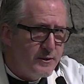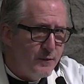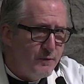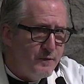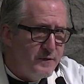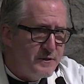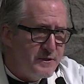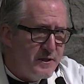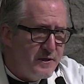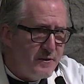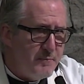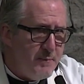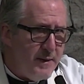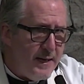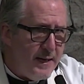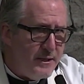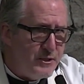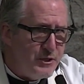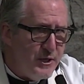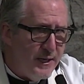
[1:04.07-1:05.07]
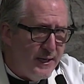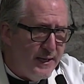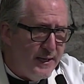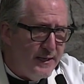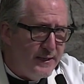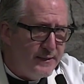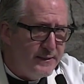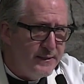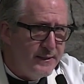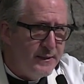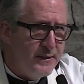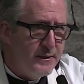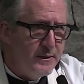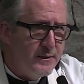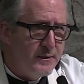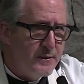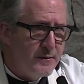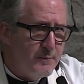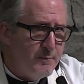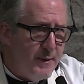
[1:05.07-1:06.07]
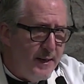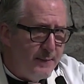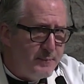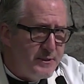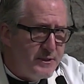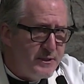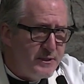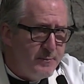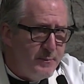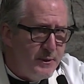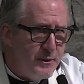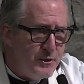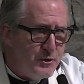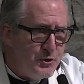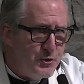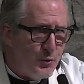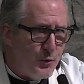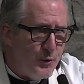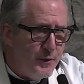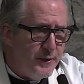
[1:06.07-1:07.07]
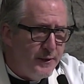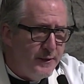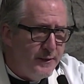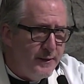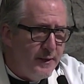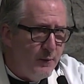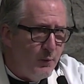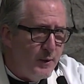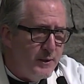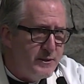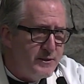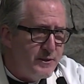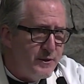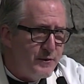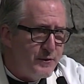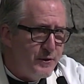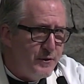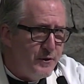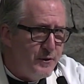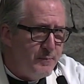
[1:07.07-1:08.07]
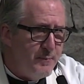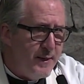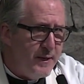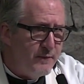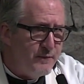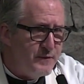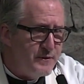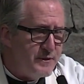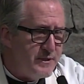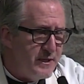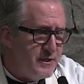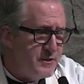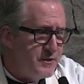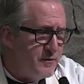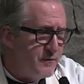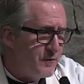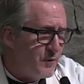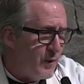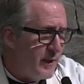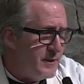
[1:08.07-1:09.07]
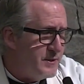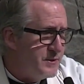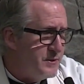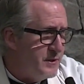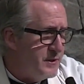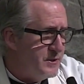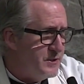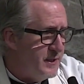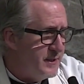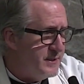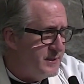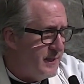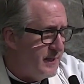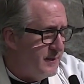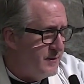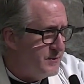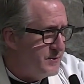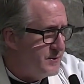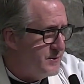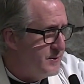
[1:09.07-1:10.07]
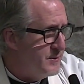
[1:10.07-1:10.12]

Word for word: visit the Magi, baptism in the Jordan, and what's the third manifestation of Christ to the Gentiles?